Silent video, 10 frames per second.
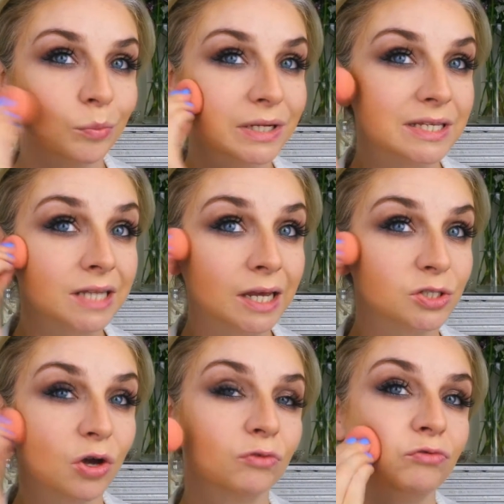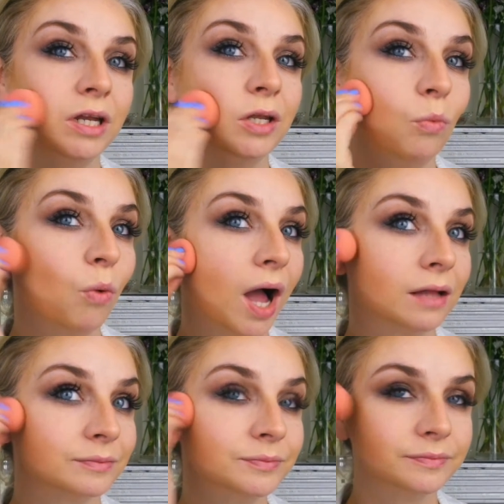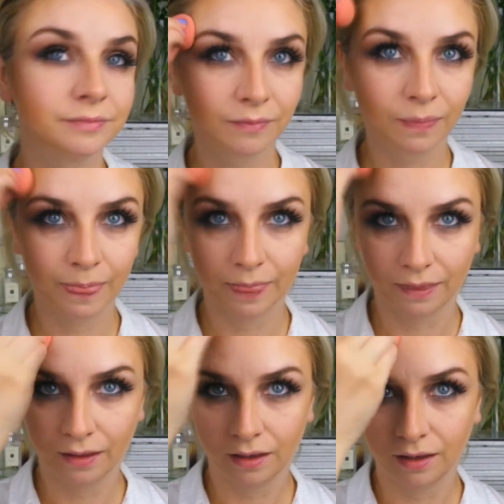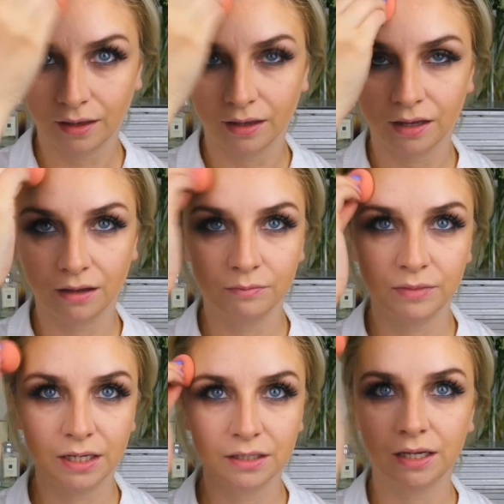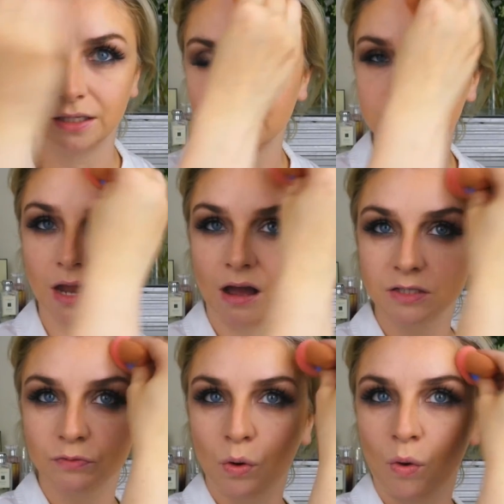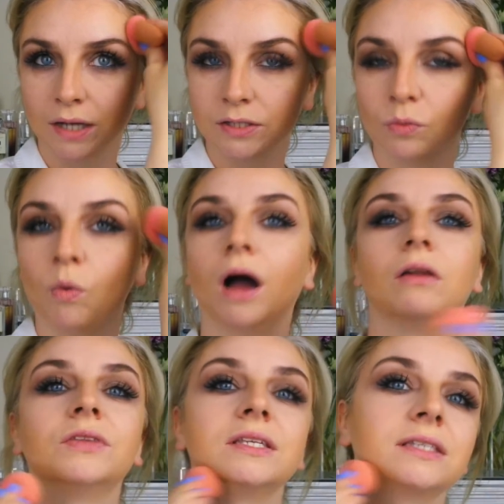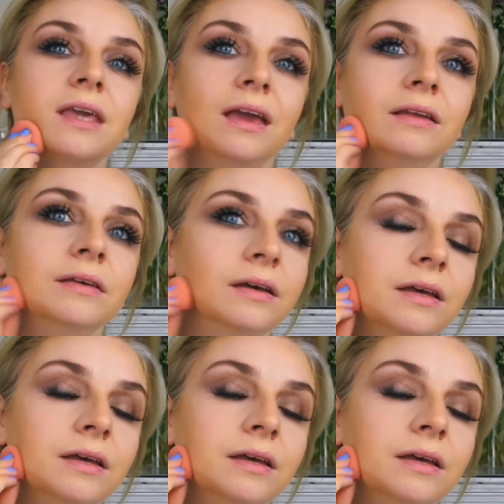But it stays on really well. It does last for quite a while on the skin,